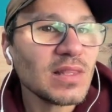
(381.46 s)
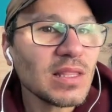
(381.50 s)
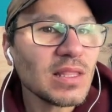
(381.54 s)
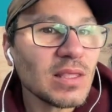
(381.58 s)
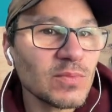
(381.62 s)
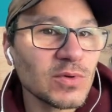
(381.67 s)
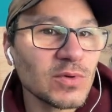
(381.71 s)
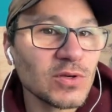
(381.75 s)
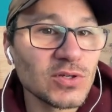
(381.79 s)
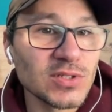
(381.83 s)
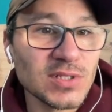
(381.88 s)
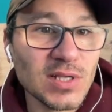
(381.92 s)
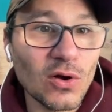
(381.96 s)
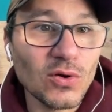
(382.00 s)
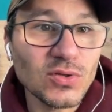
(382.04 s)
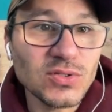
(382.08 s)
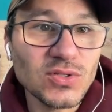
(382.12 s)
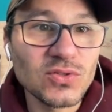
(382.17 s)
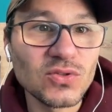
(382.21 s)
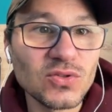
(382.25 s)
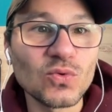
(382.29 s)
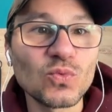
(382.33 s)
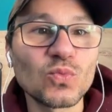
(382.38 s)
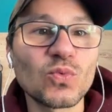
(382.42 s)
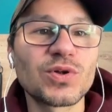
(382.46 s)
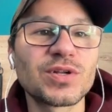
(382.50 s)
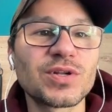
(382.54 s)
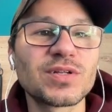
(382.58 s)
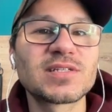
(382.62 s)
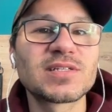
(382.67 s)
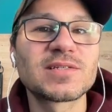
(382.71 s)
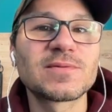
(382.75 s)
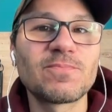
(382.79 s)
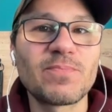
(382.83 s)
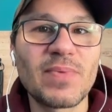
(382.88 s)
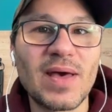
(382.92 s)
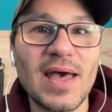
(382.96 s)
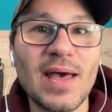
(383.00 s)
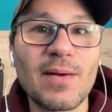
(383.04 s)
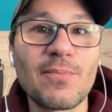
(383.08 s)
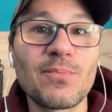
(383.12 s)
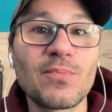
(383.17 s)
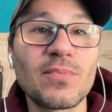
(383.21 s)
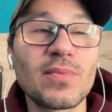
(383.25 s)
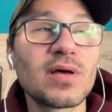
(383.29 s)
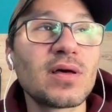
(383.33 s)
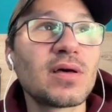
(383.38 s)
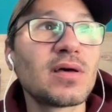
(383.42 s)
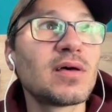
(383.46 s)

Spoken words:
because I also don't want to spam